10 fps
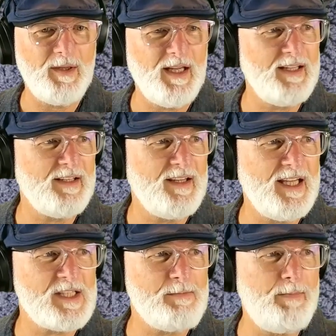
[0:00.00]
And
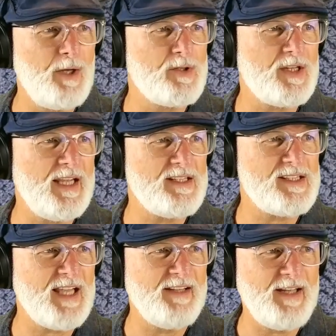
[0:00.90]
there's both ends
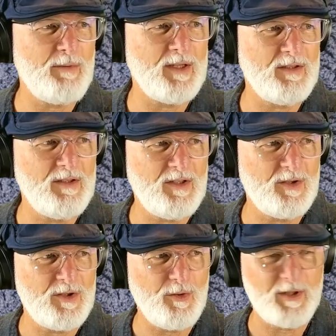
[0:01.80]
done. That one could
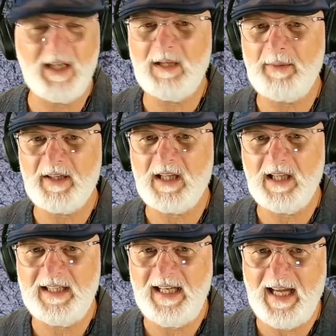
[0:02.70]
do with a little bit of
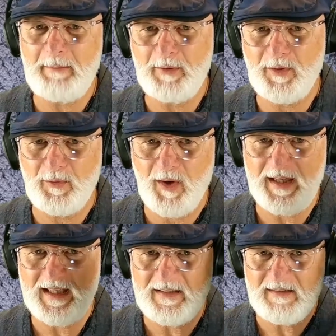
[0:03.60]
cleaning up on the
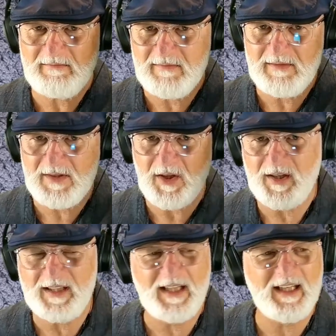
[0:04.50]
right-hand side
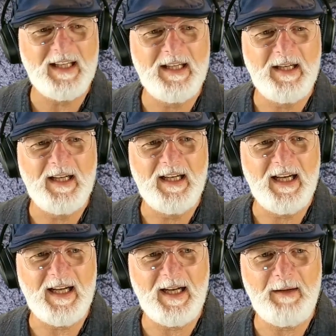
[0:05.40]
there.
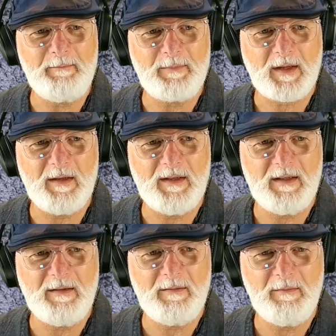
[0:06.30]
But
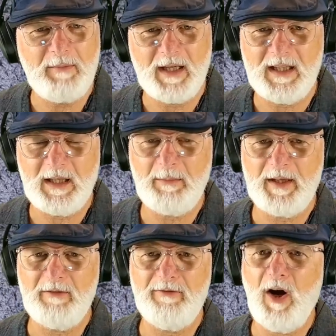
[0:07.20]
a little bit of
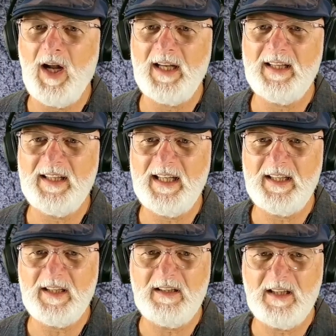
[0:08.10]
filing there to
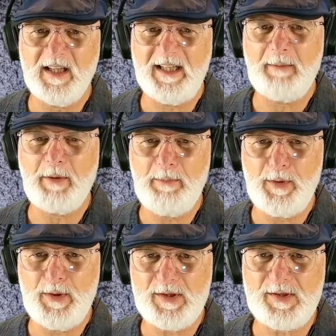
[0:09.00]
clean up the
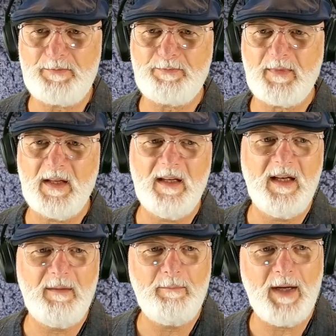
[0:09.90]
burrs.
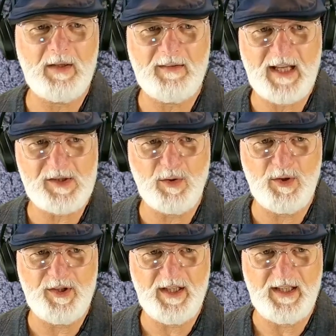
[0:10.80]
But that's all you need.